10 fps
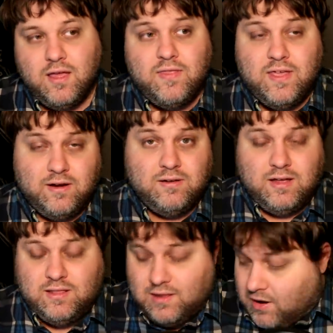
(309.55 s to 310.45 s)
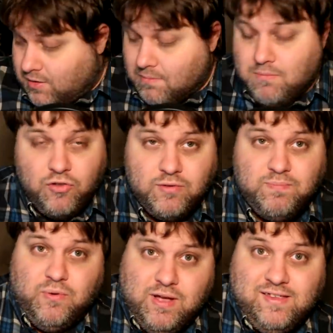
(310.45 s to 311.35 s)
There are
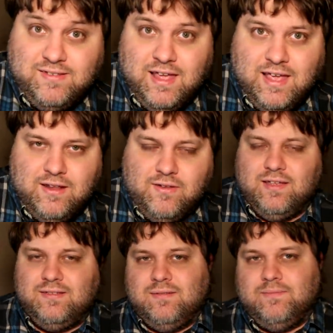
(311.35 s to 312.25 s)
multiple ways to handle this.